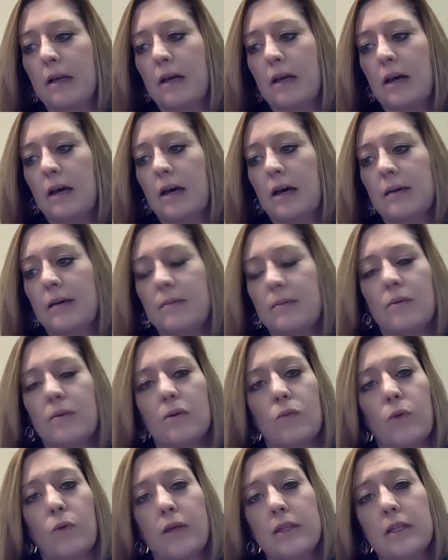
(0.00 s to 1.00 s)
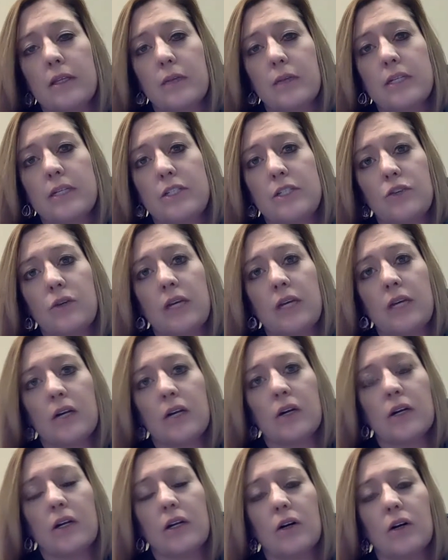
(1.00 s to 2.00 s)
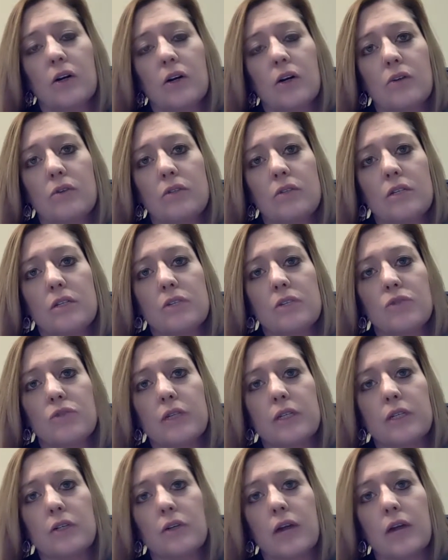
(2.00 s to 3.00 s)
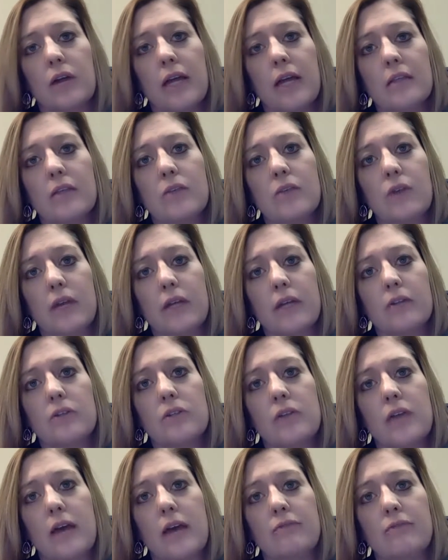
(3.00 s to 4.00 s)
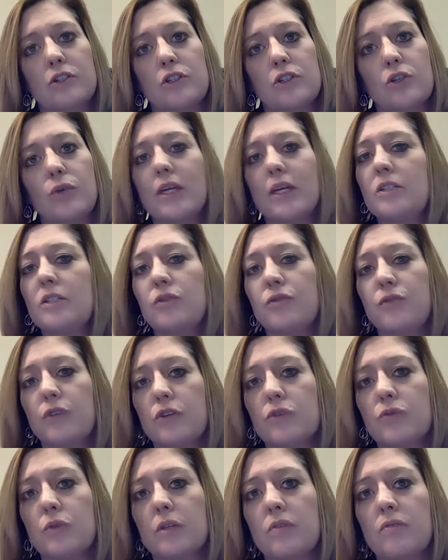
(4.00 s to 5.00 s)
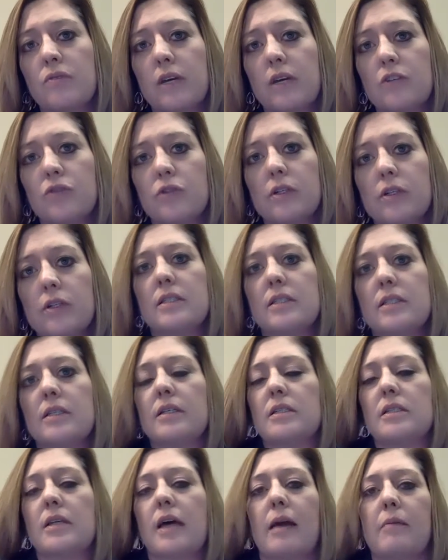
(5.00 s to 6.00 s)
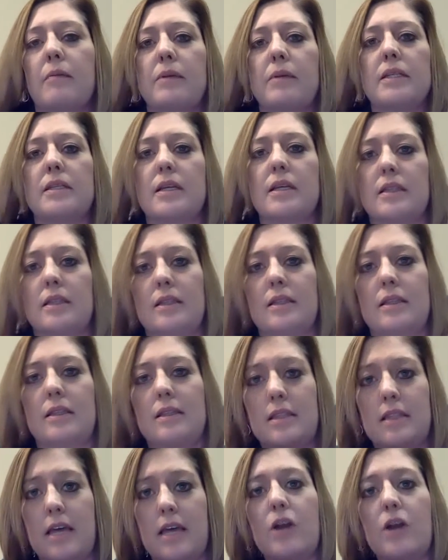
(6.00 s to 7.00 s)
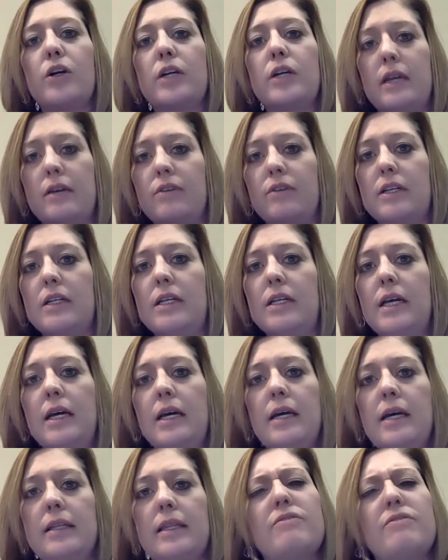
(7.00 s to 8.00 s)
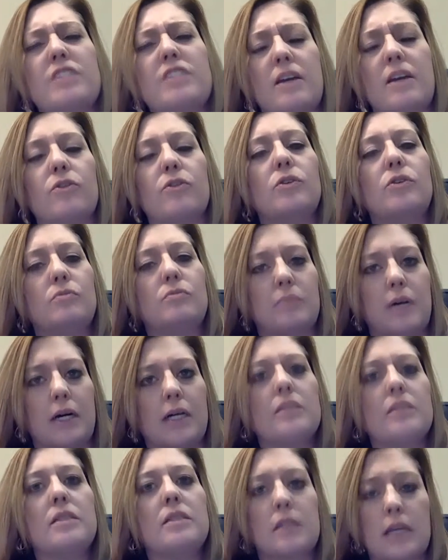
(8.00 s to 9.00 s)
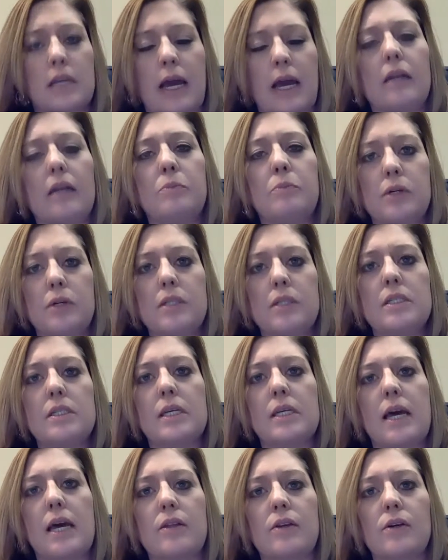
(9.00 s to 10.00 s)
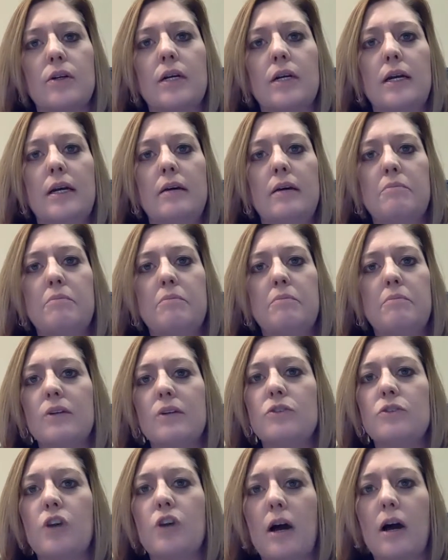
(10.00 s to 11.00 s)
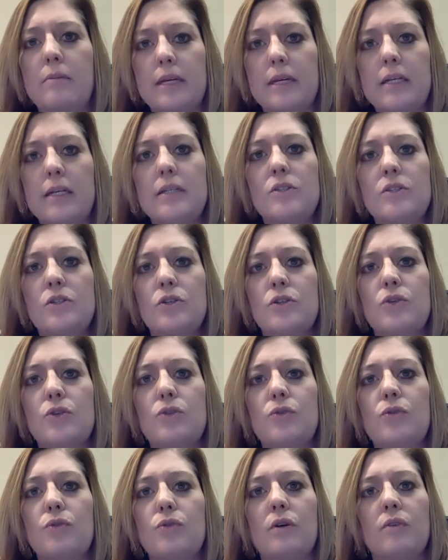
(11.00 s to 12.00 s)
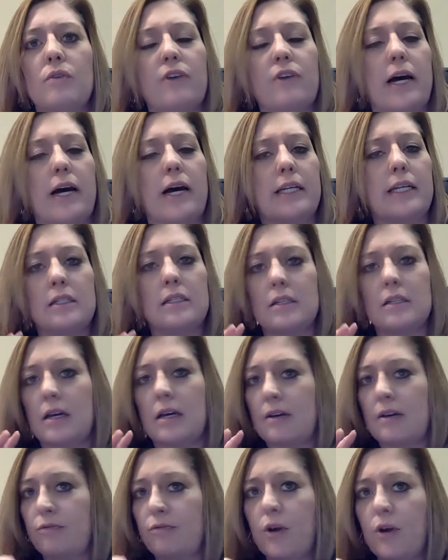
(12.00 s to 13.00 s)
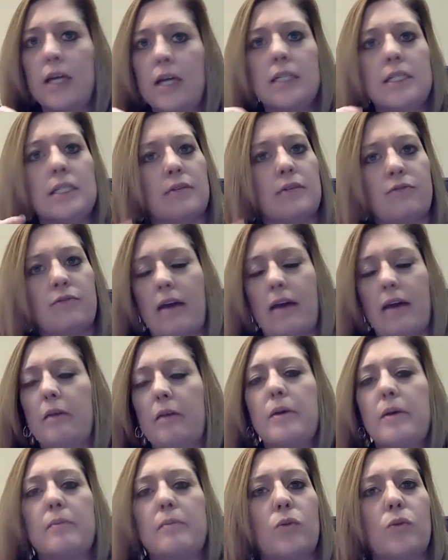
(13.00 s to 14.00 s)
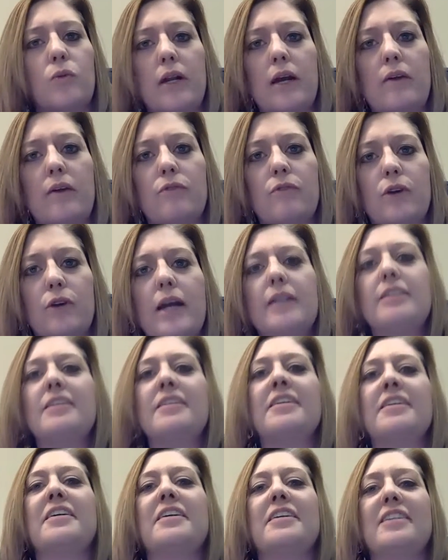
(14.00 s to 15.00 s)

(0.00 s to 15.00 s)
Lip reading: One thing that we do here in our own district, our 8th graders have to do interviews with the veteran. It's an assignment that they are given. They have several months to kind of put it together, but their job is to find a friend, a family member, whatever, and